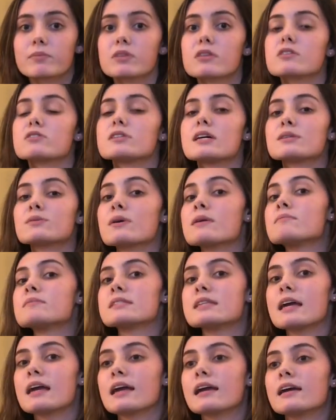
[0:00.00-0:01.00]
So that's why I'm
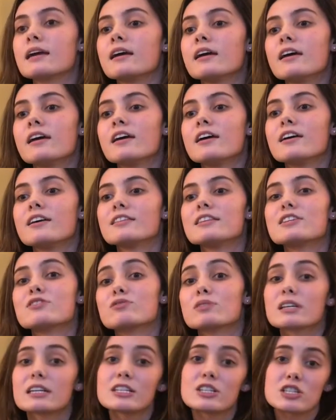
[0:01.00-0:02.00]
saying this
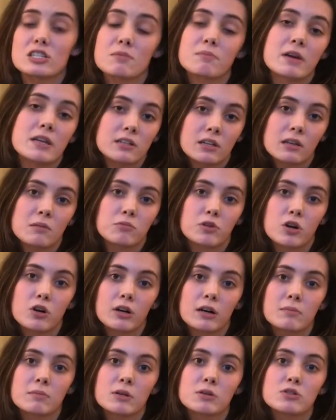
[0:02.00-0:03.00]
really just depends on the
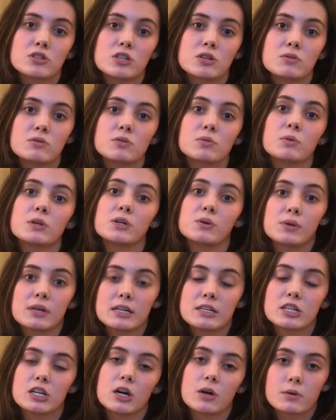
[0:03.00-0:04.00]
program you choose when you need
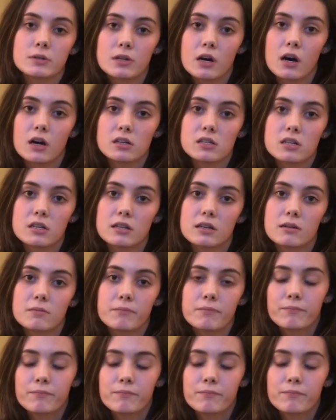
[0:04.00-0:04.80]
to go and talk to them.